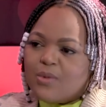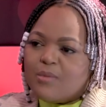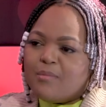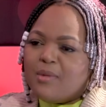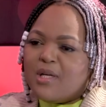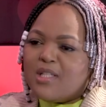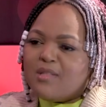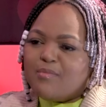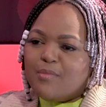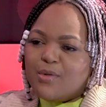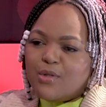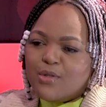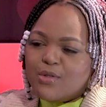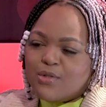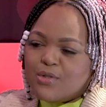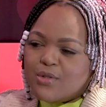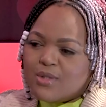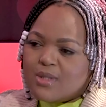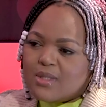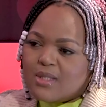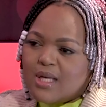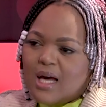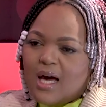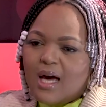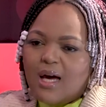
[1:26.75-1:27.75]
my spiritual
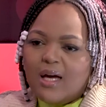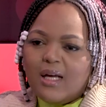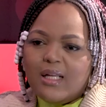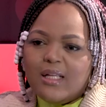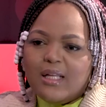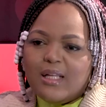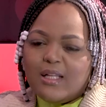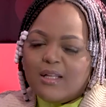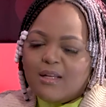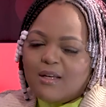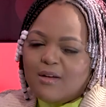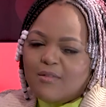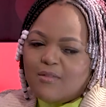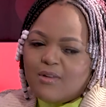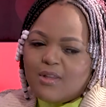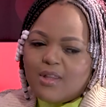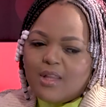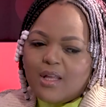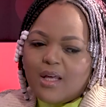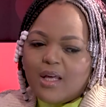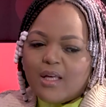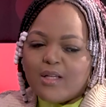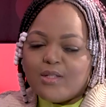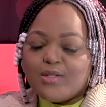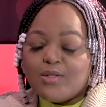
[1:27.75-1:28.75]
side and
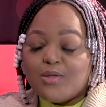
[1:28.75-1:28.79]
everything.